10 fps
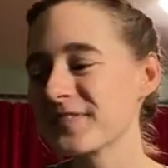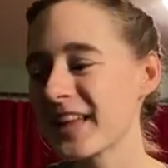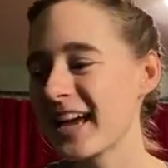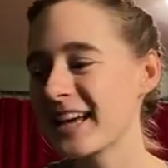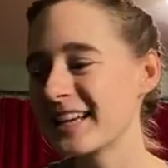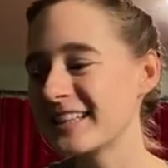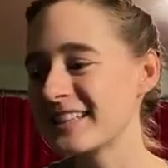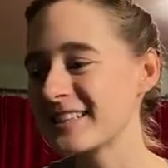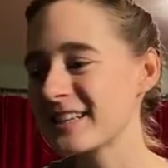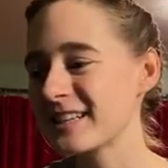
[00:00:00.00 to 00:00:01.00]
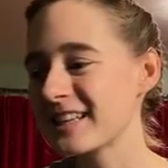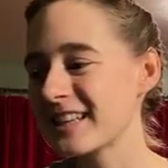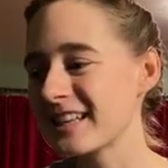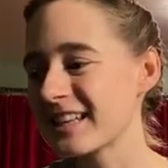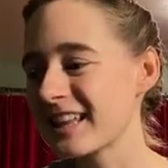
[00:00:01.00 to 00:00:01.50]
And
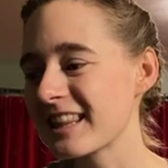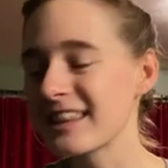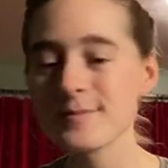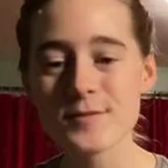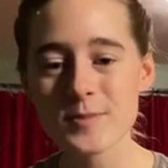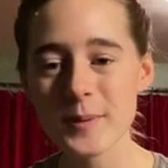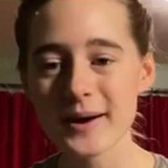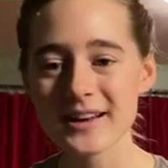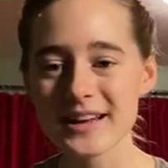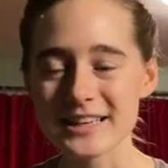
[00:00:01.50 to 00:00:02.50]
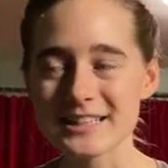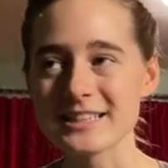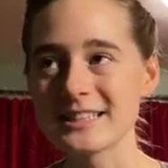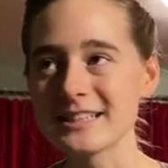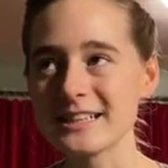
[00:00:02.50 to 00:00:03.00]
the theme of the party
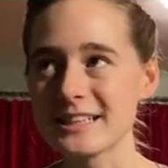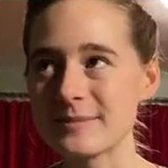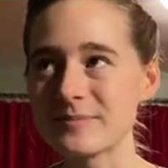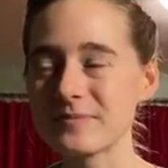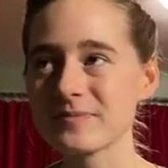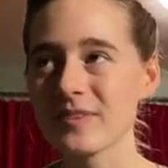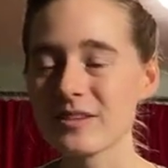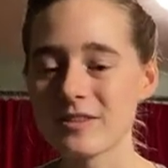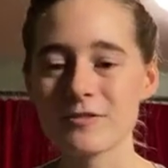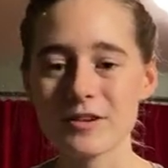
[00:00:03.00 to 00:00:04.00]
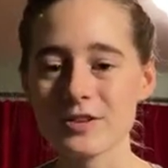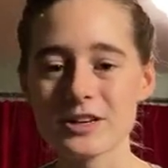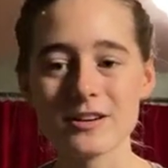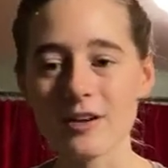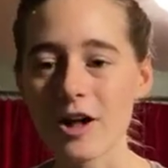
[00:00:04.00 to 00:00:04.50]
is
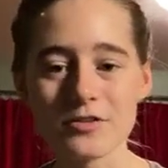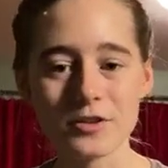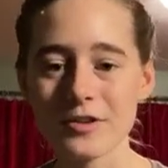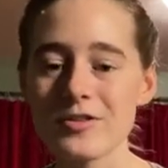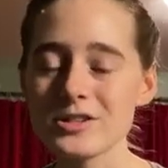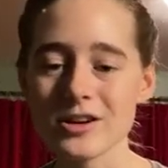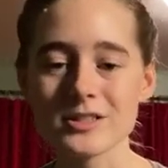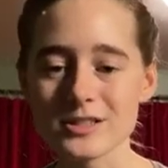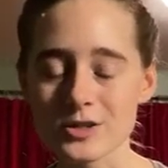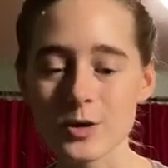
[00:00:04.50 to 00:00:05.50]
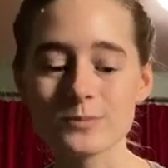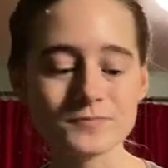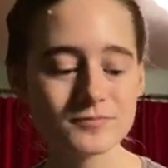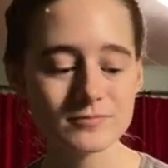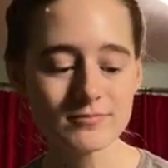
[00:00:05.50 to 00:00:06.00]
all of our favorite songs. So
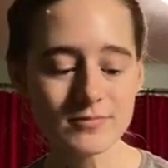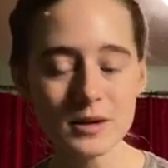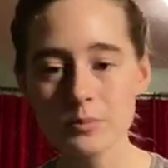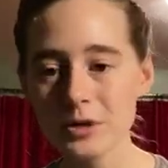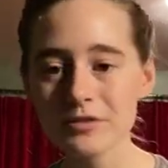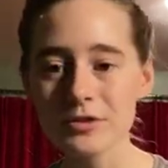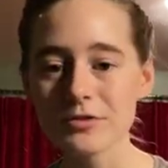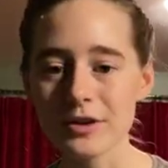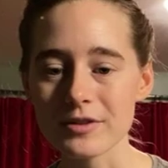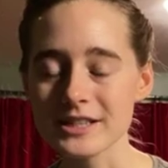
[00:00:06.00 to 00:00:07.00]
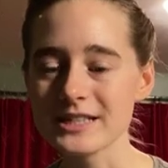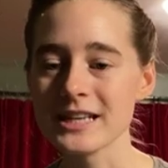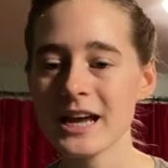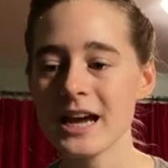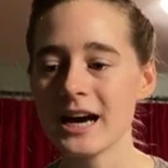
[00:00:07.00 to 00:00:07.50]
bring a few favorites.
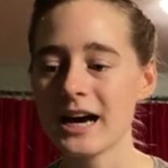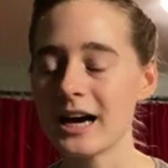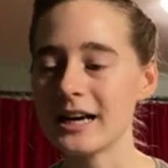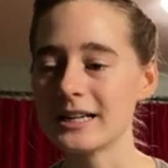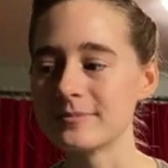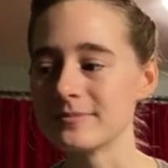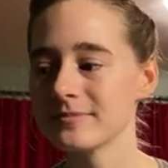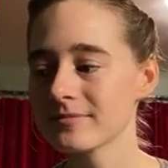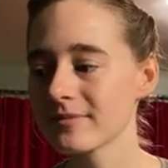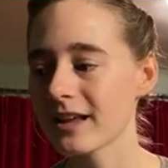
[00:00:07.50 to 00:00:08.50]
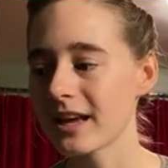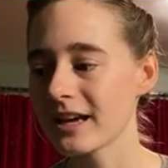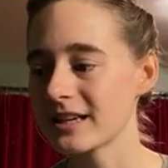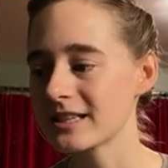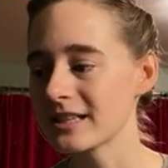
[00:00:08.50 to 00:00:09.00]

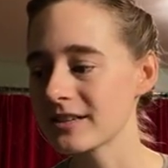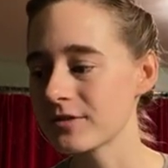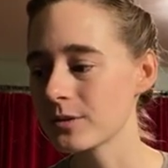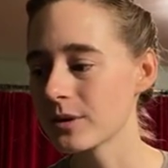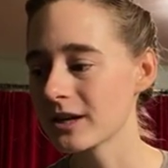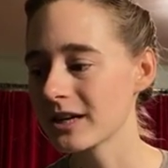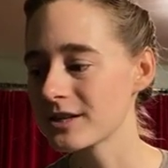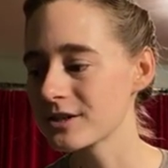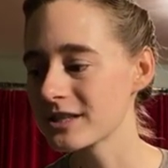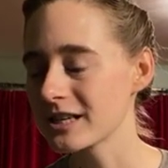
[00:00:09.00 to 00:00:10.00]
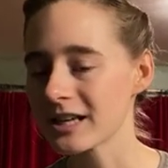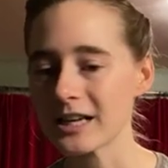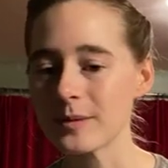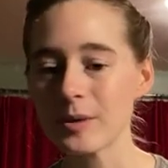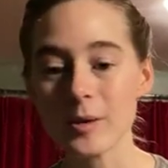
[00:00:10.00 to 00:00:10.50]
And if you are interested
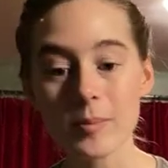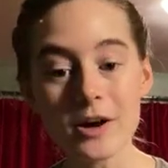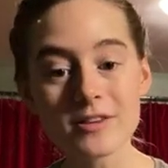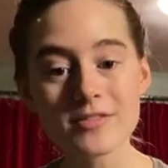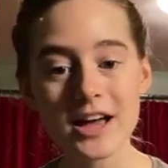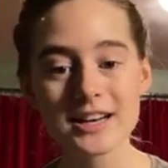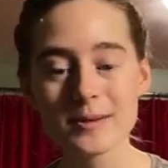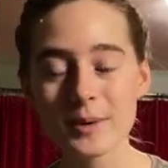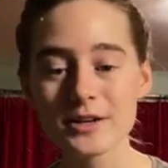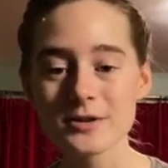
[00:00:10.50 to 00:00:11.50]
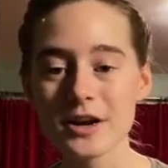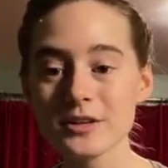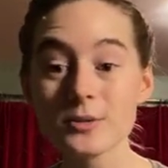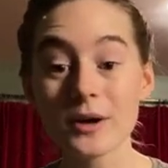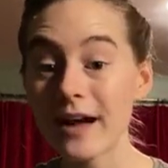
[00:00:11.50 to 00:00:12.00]
in being part of that Patreon,
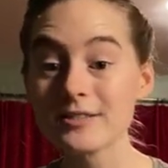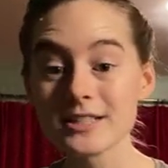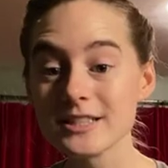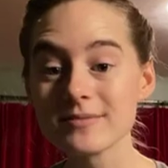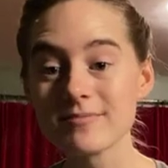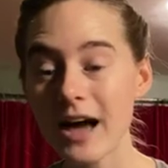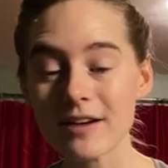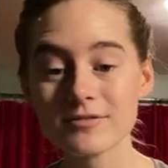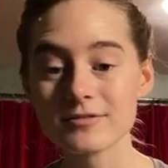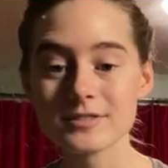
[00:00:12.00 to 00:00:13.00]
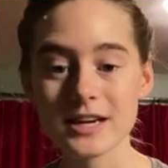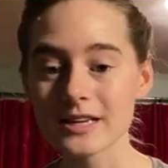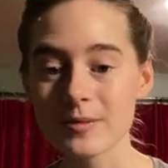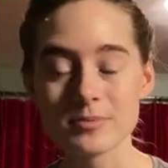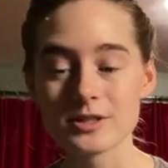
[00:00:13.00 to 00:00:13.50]
you don't have to have
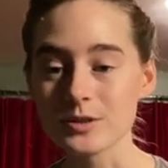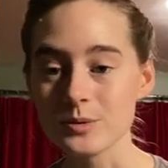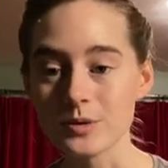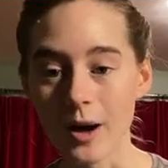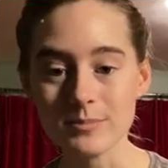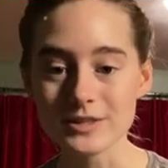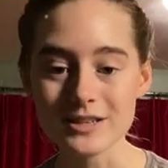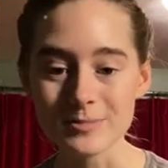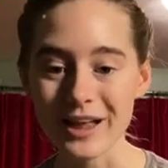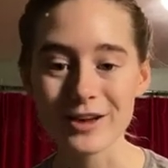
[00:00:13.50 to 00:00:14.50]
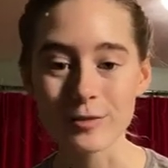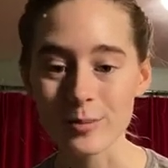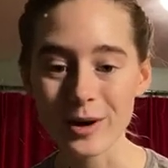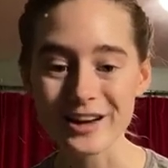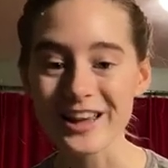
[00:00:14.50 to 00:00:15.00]
signed up to come to the blanket fort
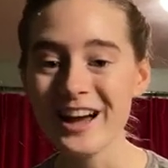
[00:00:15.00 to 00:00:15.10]
party.